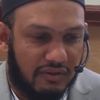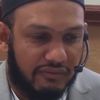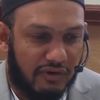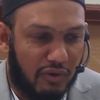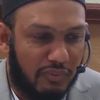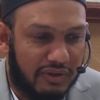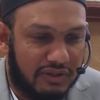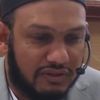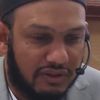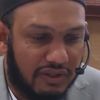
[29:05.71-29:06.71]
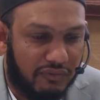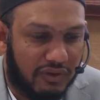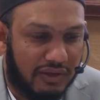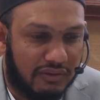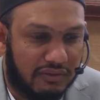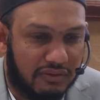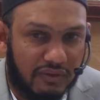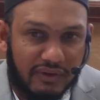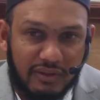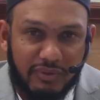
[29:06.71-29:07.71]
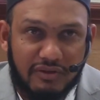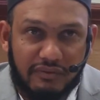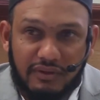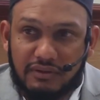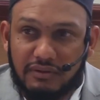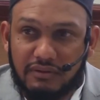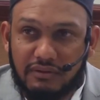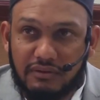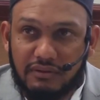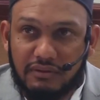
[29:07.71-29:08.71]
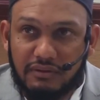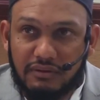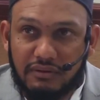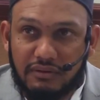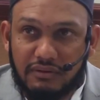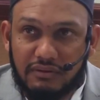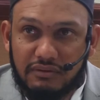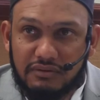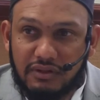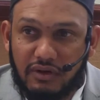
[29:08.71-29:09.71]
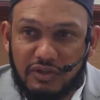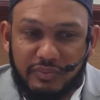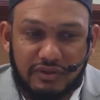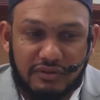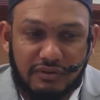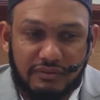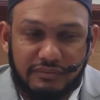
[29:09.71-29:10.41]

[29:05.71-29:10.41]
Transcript: For homework, inshallah, if you can, do you have another page of that? So the last page.